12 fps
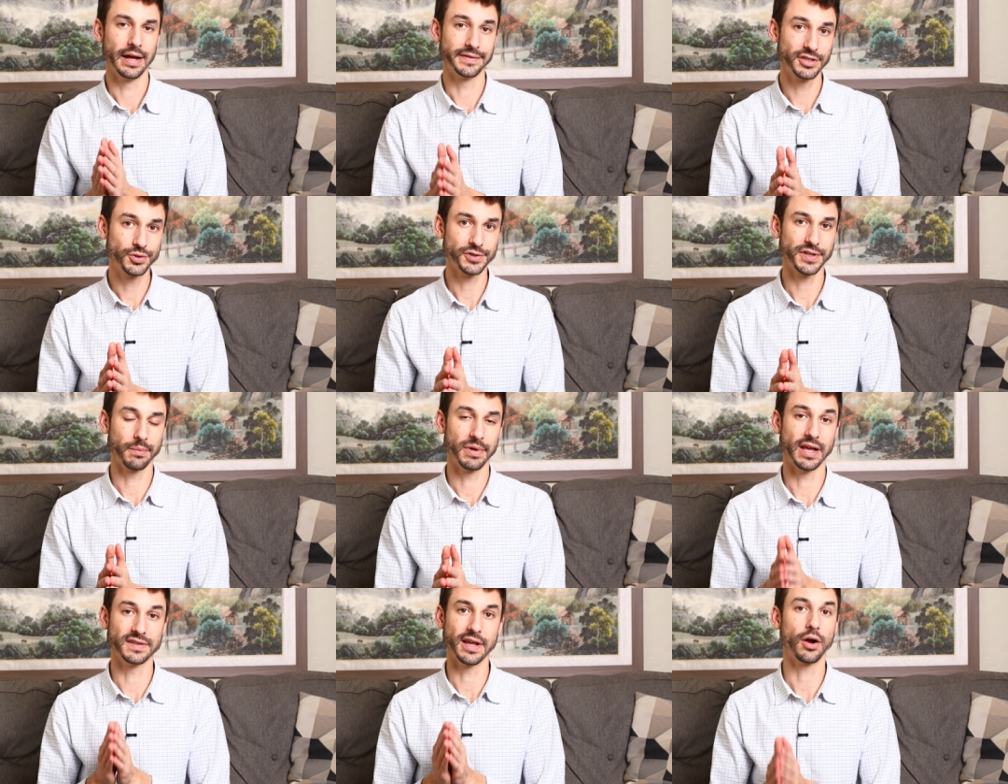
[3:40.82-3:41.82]
Now it's interesting
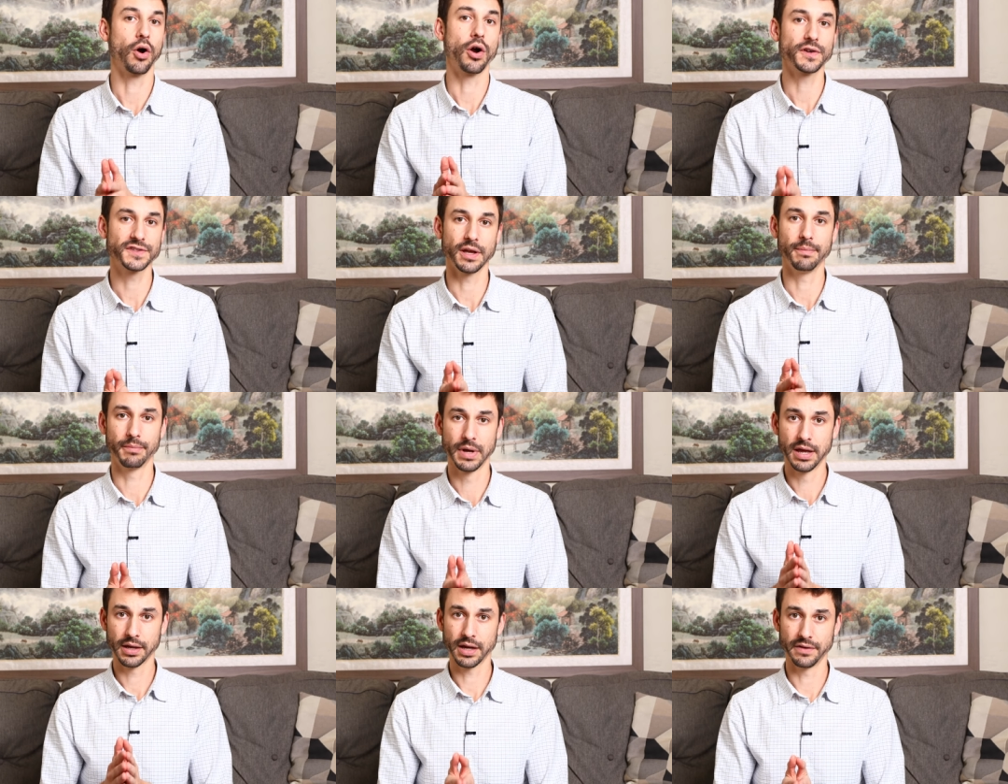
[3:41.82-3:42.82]
because there are some
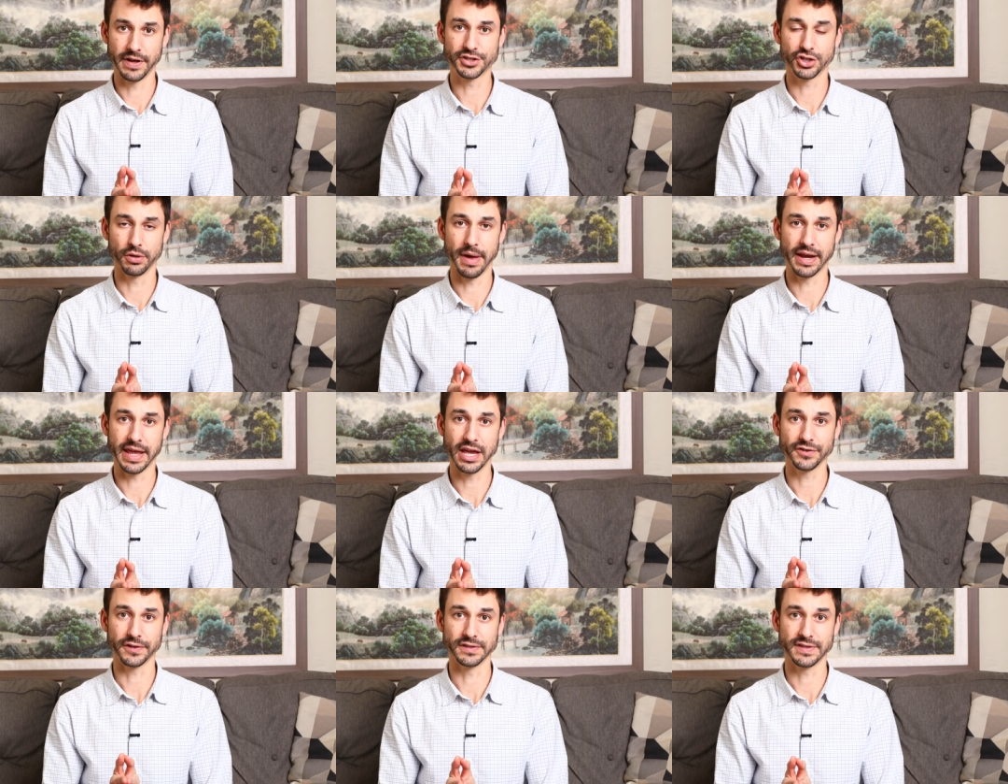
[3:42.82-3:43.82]
conventional
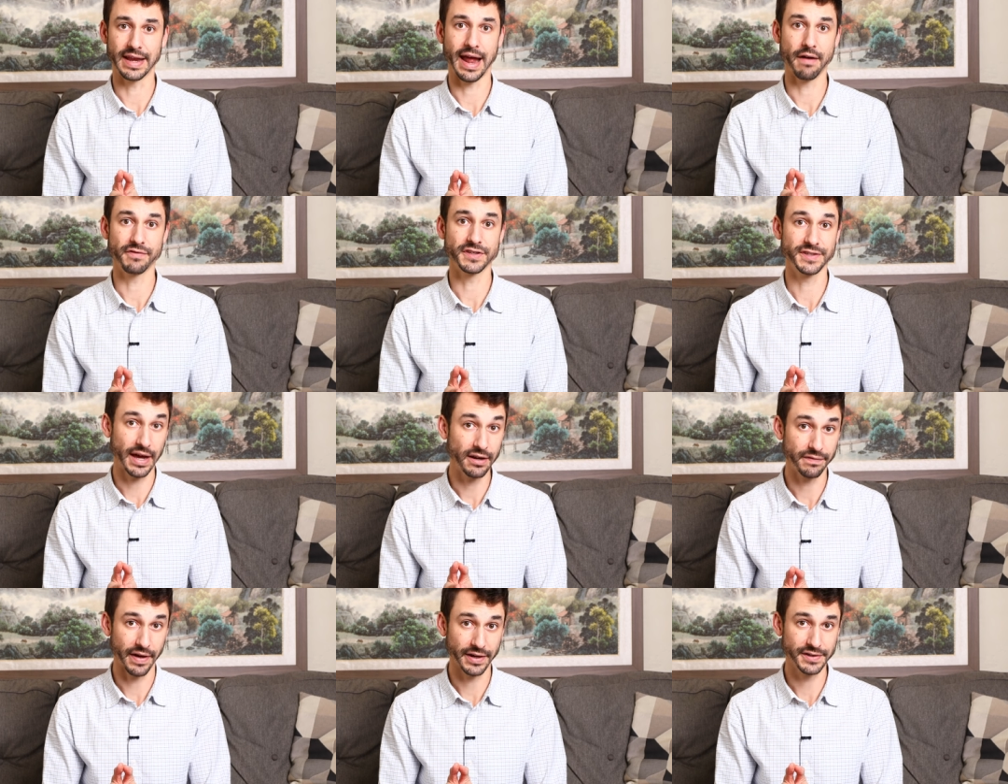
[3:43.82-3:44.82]
medications that have the side
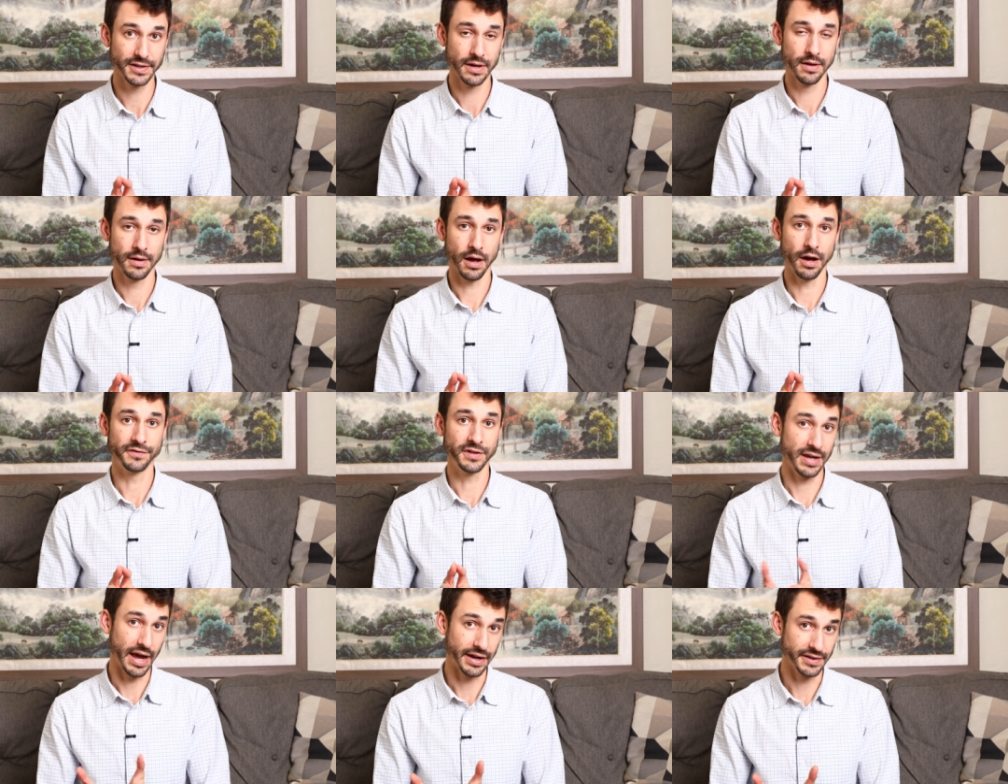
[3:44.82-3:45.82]
effects of
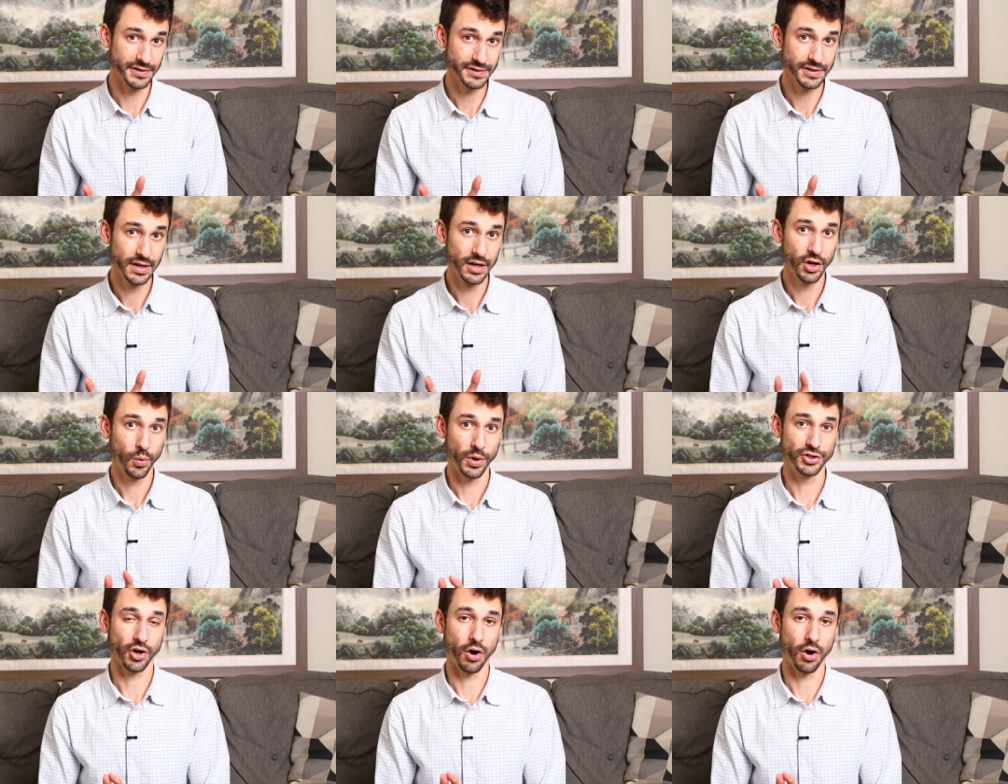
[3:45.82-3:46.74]
tinnitus, which